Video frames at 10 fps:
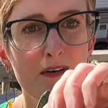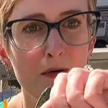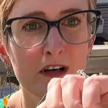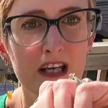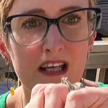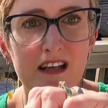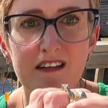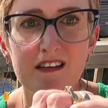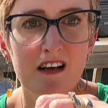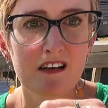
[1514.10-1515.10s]
orchid.
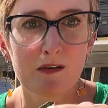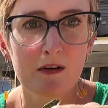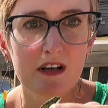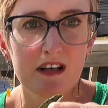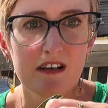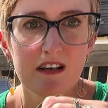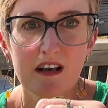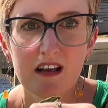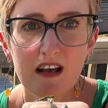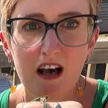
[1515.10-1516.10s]
It's not an orchid,
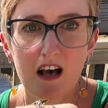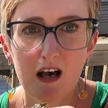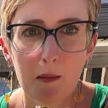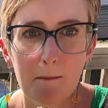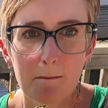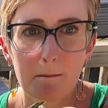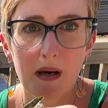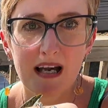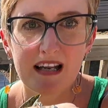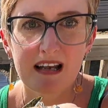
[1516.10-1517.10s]

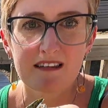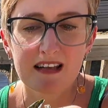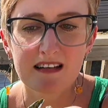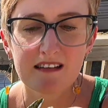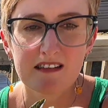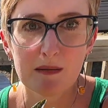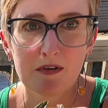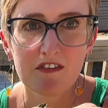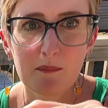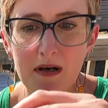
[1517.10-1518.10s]
but it has like these leopard
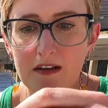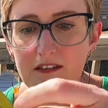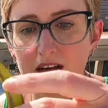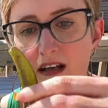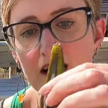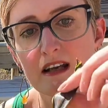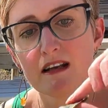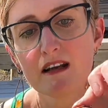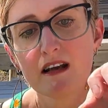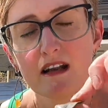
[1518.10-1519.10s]
spots on it.
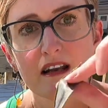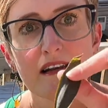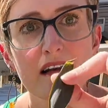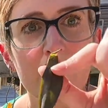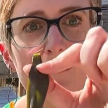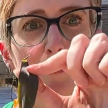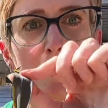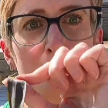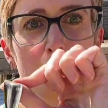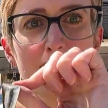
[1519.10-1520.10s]
Nice
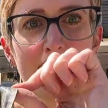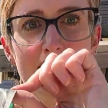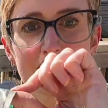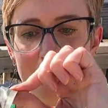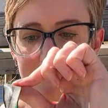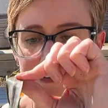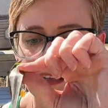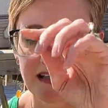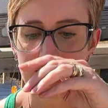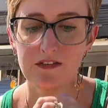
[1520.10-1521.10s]
purple backs to the
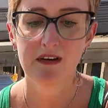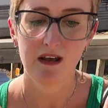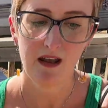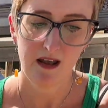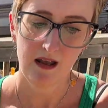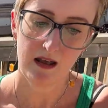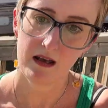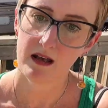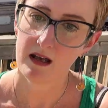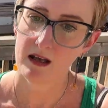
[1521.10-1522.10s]
leaves.
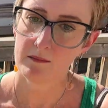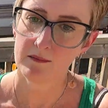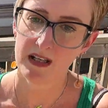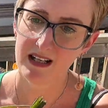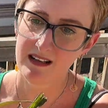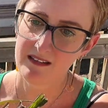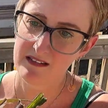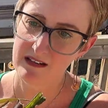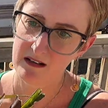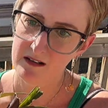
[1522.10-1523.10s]
It is
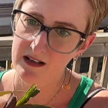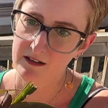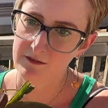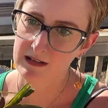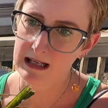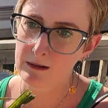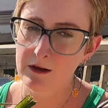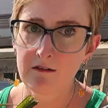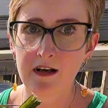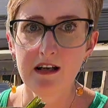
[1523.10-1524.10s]
starting to flower
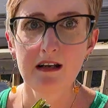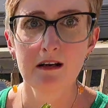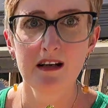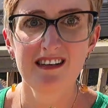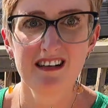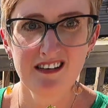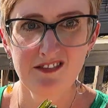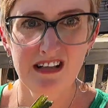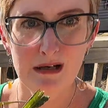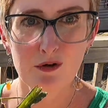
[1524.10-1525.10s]
right here. It does
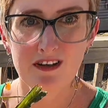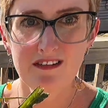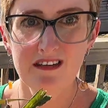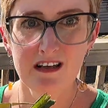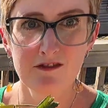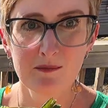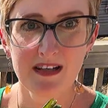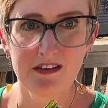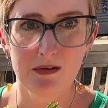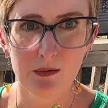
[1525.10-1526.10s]
flower inside for me
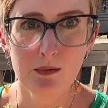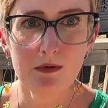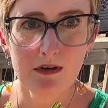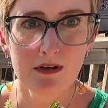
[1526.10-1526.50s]
too.